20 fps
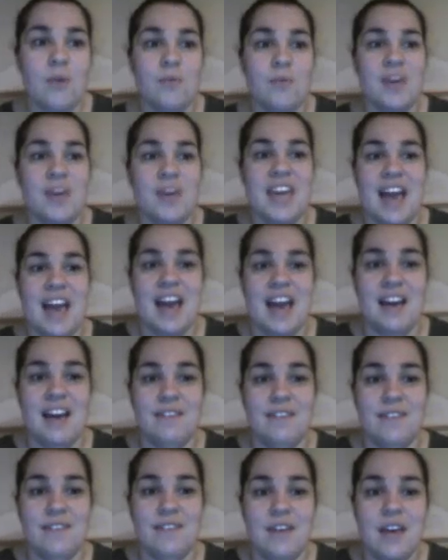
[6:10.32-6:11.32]
We
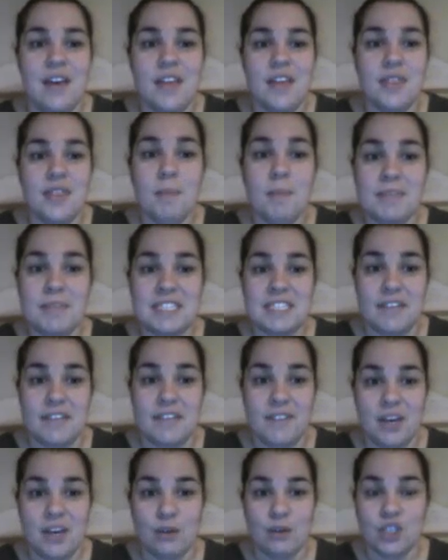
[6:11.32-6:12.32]
have the
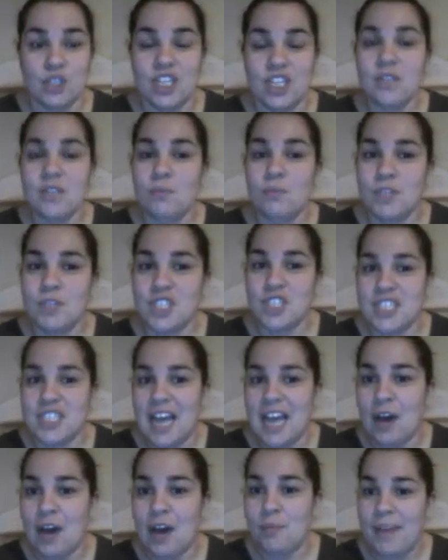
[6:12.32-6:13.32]
Pacific Ocean, which is
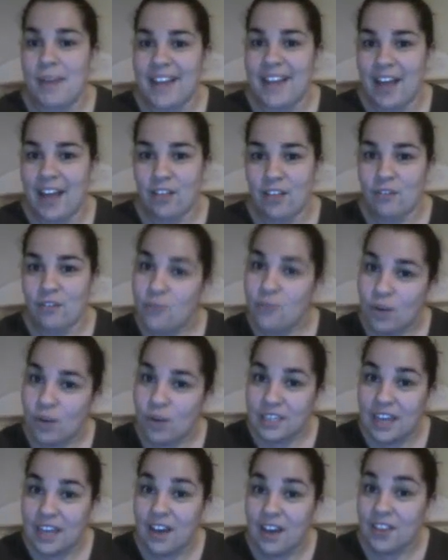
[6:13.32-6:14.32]
out by
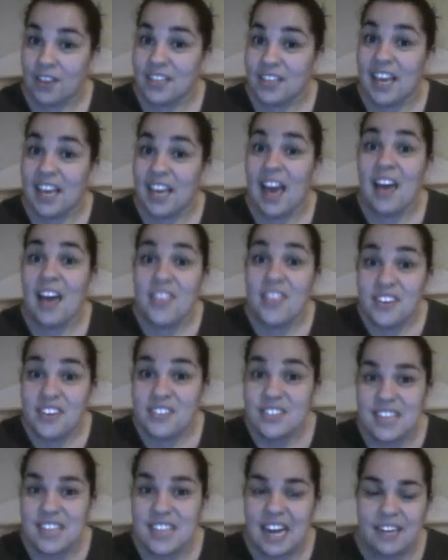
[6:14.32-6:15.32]
California on the other
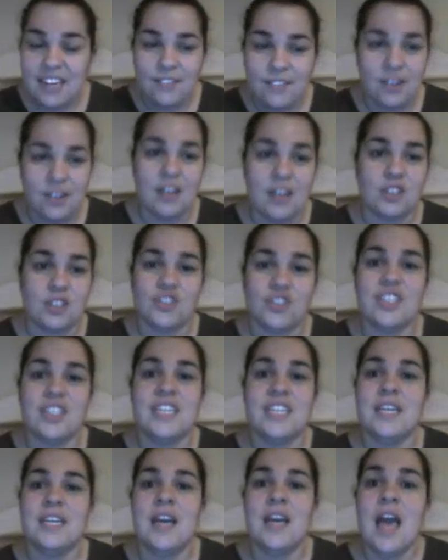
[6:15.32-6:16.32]
side of the
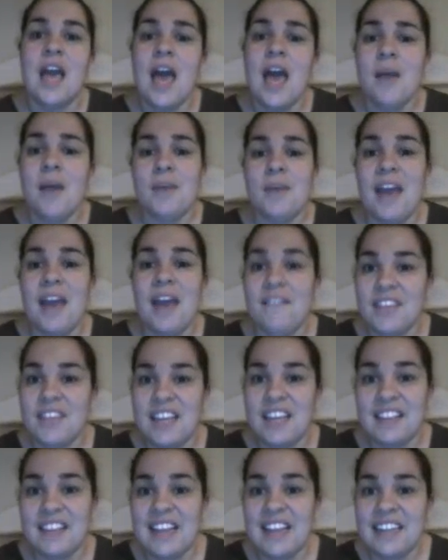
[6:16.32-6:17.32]
country, and we have the
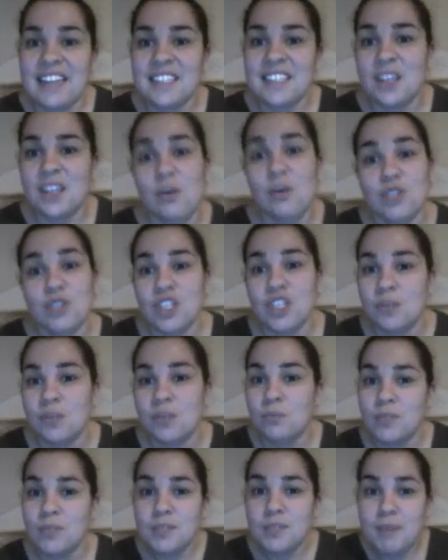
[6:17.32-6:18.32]
Atlantic Ocean,
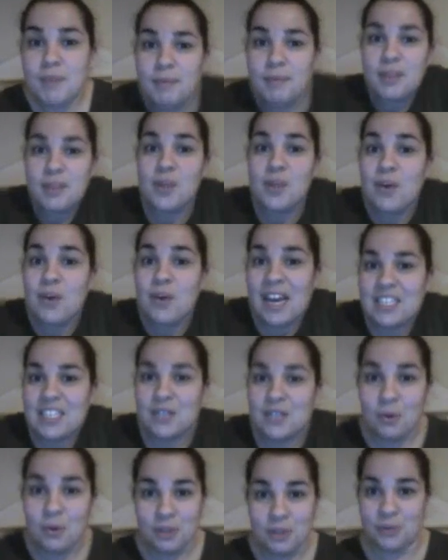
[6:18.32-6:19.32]
which maybe you guys
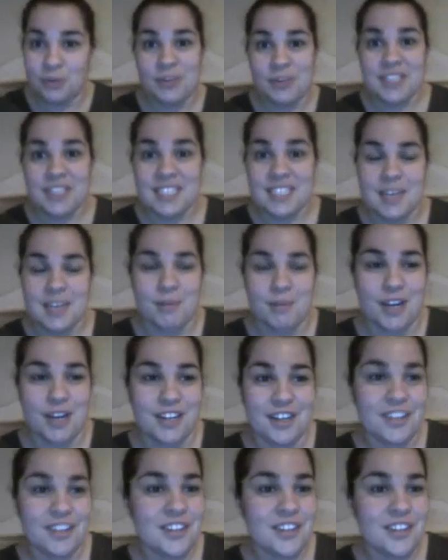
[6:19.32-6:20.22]
go to in the summer.